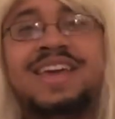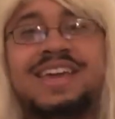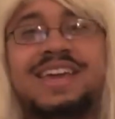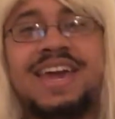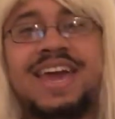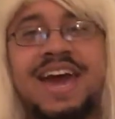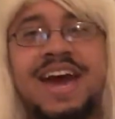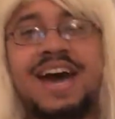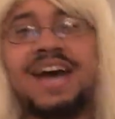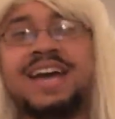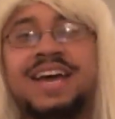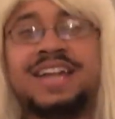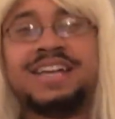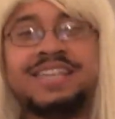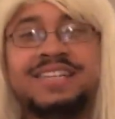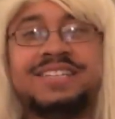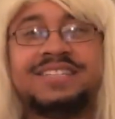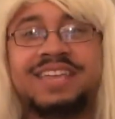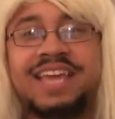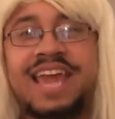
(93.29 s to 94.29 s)
yeah, I
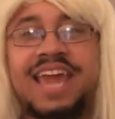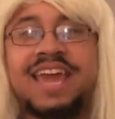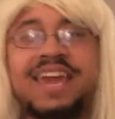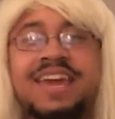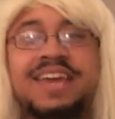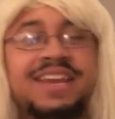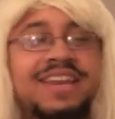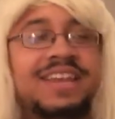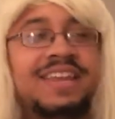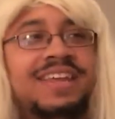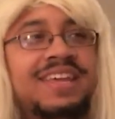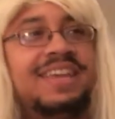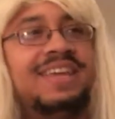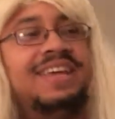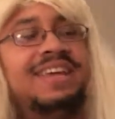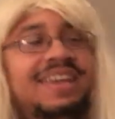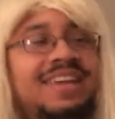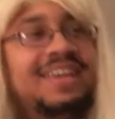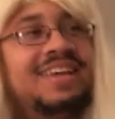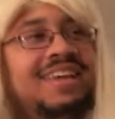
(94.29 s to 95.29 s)
just can't.
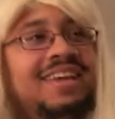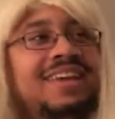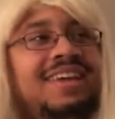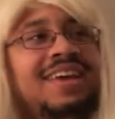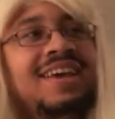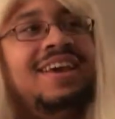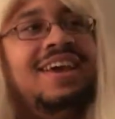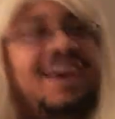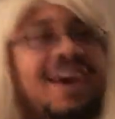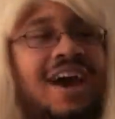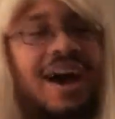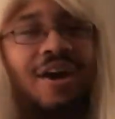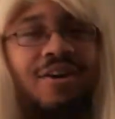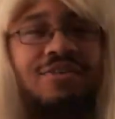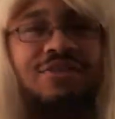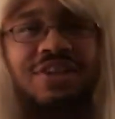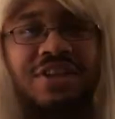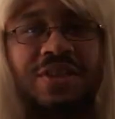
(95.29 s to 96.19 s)
I was